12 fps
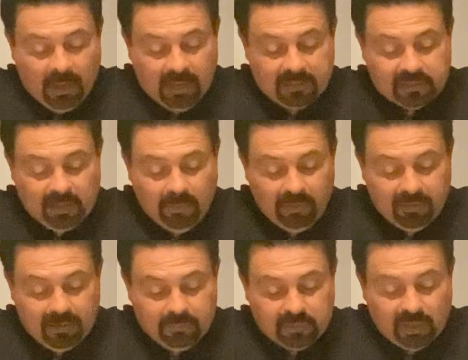and some of
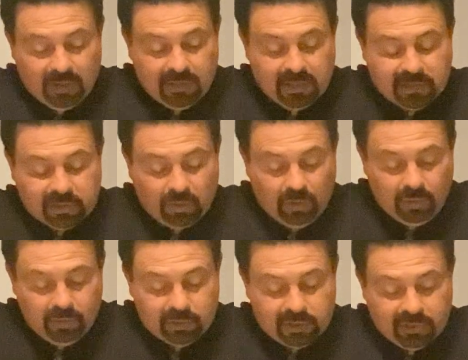them shall ye
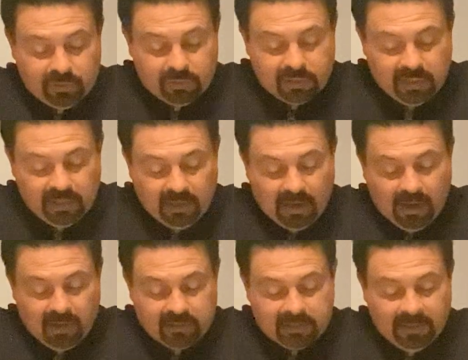scourge in your
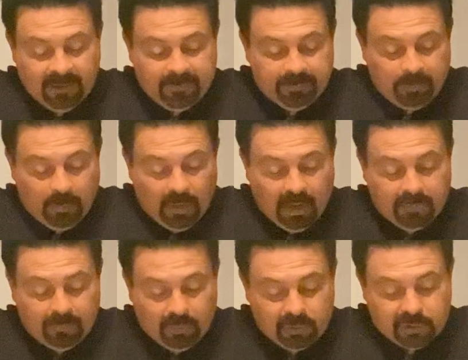synagogues, and
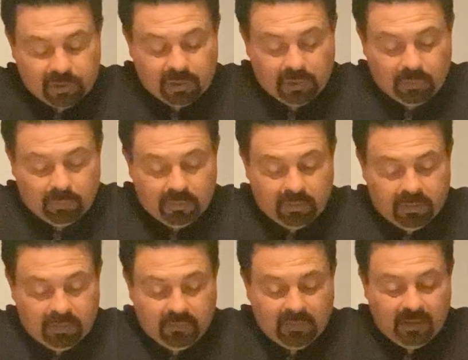persecute
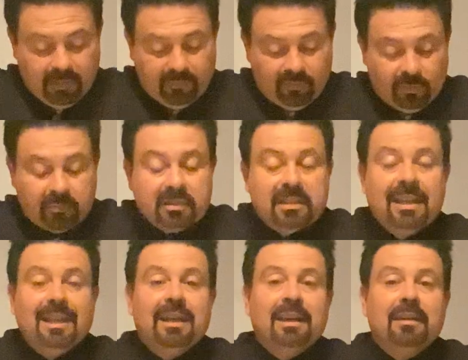them from
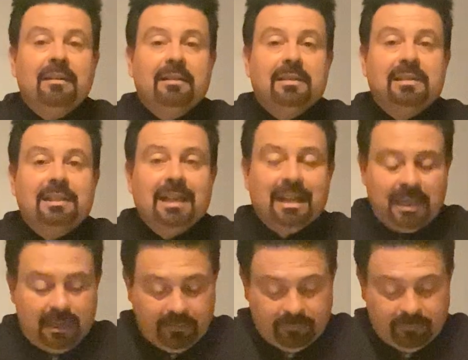city to city,